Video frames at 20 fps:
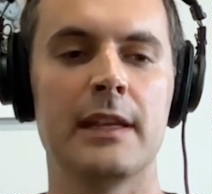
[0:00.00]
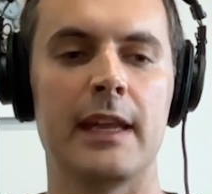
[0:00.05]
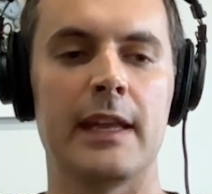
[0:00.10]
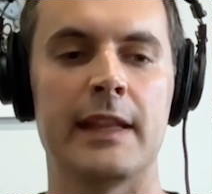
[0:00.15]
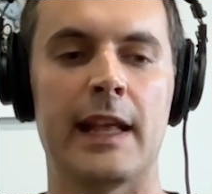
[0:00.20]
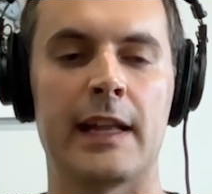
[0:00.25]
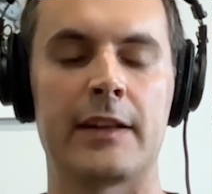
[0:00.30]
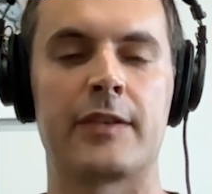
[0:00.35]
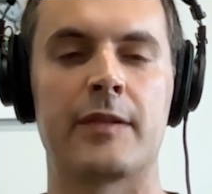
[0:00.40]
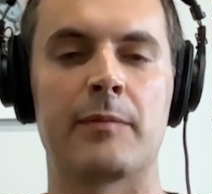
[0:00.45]

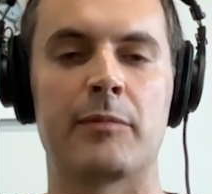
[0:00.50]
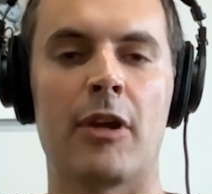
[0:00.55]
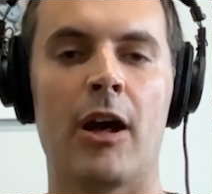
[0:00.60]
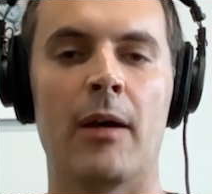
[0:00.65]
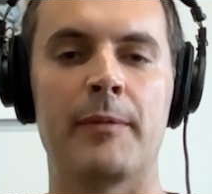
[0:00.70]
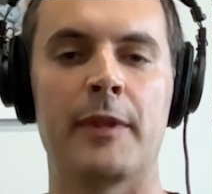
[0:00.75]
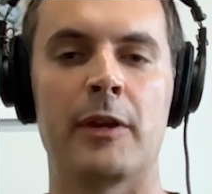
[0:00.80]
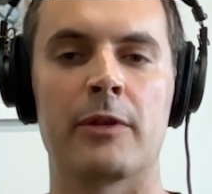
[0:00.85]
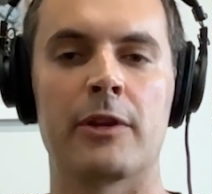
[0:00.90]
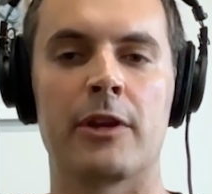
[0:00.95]
And that's the
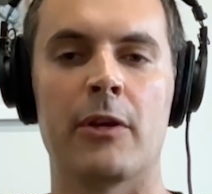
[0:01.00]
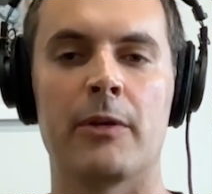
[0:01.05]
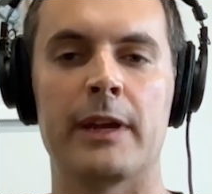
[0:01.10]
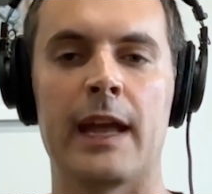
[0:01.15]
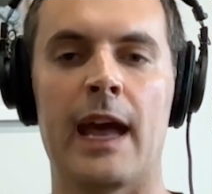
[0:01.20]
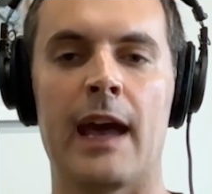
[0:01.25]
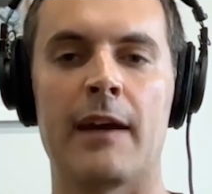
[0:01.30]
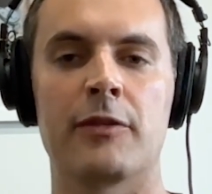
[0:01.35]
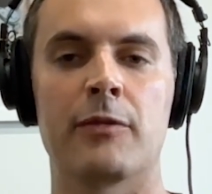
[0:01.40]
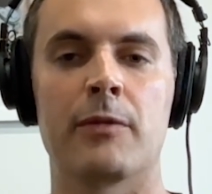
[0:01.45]
problem that we're
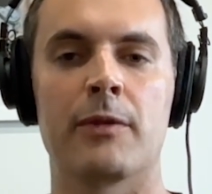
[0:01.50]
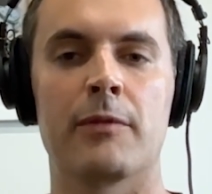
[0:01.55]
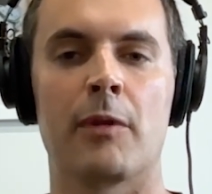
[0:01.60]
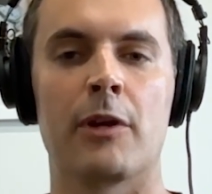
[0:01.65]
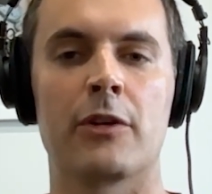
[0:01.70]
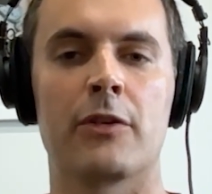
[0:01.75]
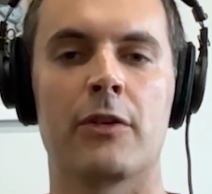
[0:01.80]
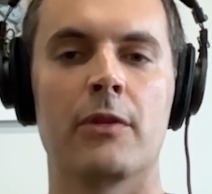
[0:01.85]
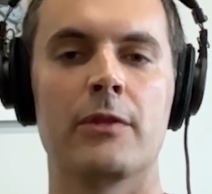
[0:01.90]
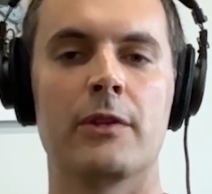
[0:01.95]
going after with
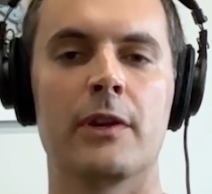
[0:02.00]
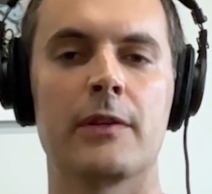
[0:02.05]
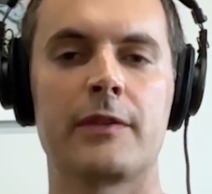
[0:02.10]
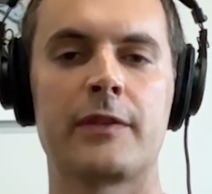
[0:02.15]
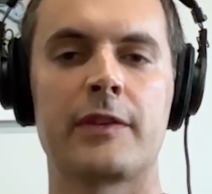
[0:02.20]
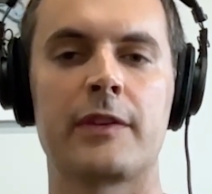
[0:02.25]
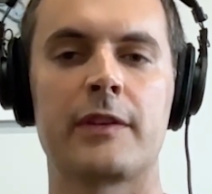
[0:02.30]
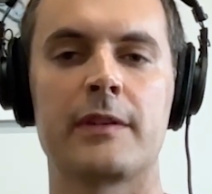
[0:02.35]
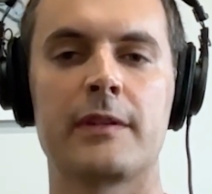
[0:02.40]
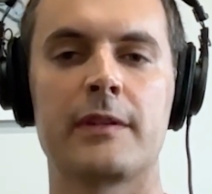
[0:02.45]
OneChronos.